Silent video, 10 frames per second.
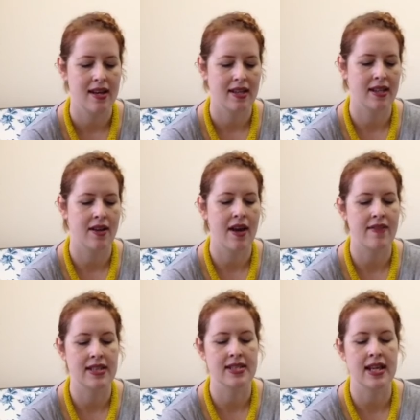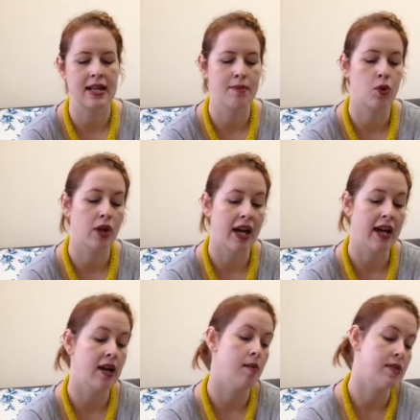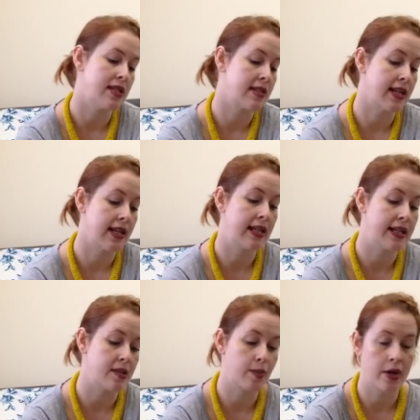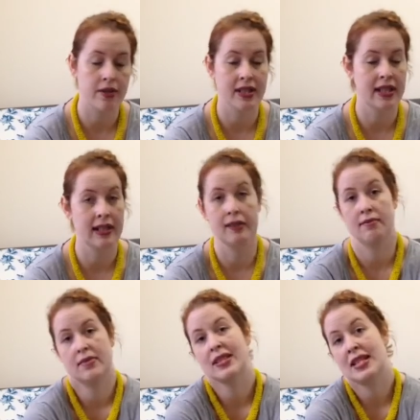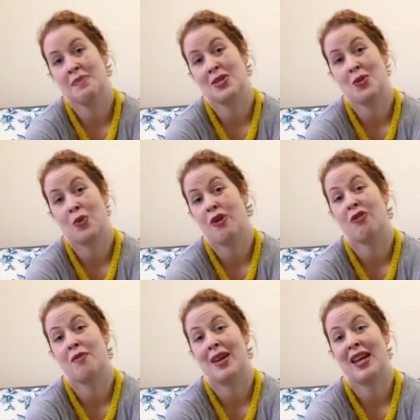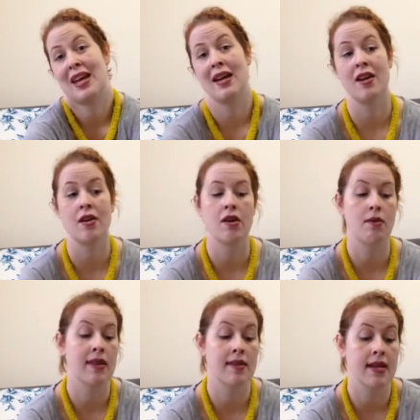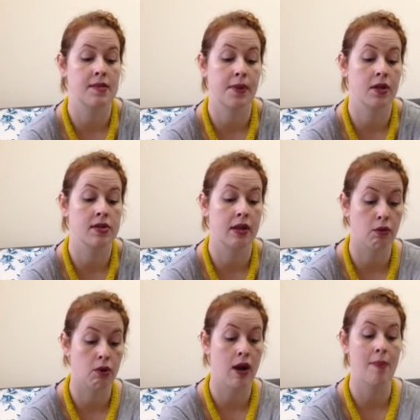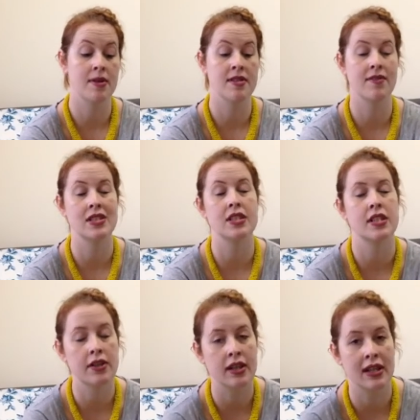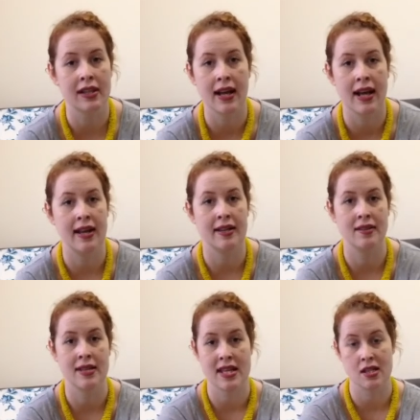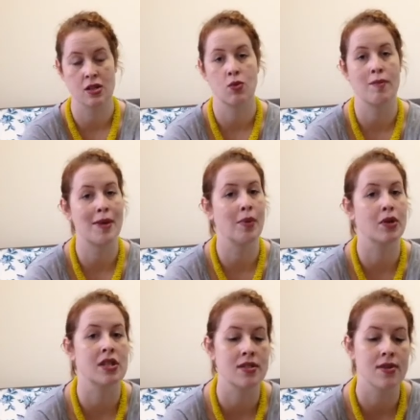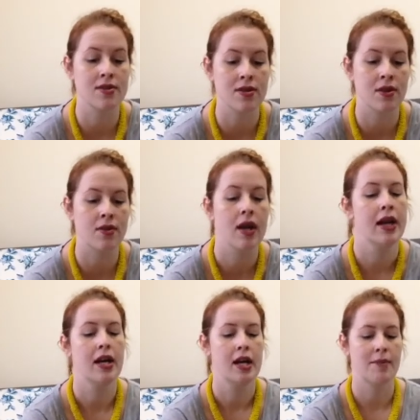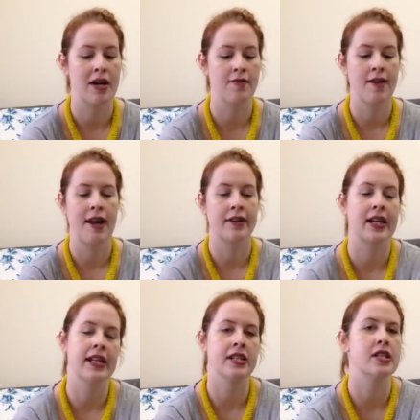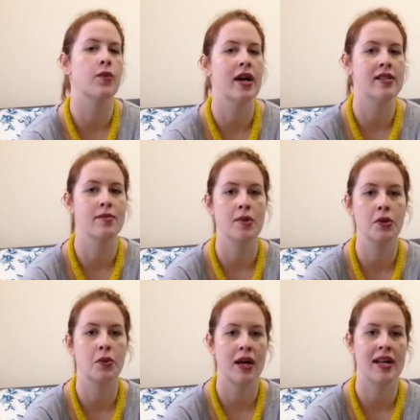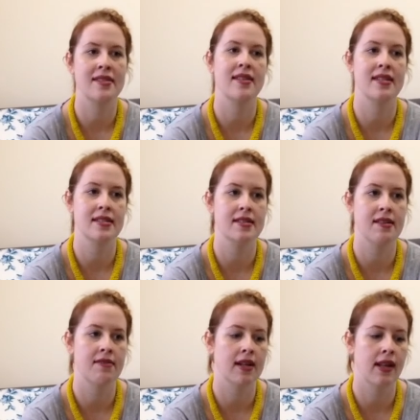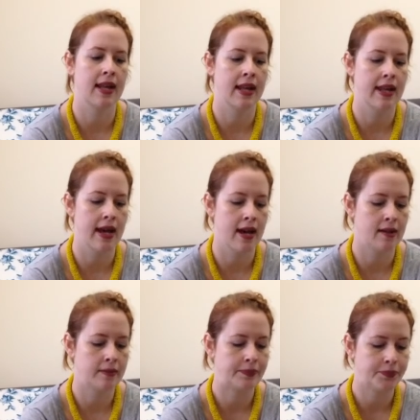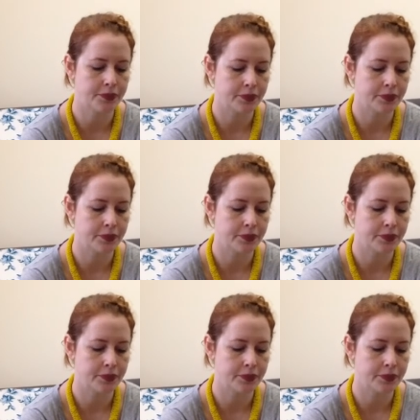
you know having slightly more carbs and slightly less protein seems to work for me and I don't know whether that's because I grew up as a vegetarian and that's just what my body's used to but I found energy wise and mood wise it's definitely um,